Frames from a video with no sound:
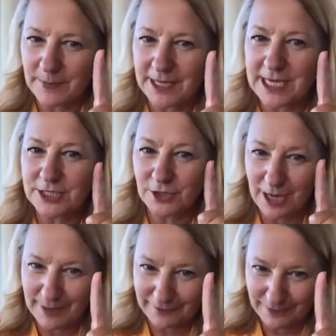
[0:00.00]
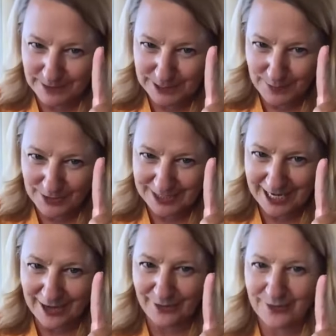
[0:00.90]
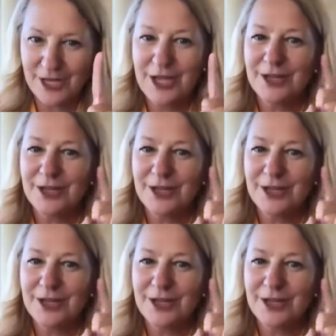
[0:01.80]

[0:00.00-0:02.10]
Because you're coming from a small town,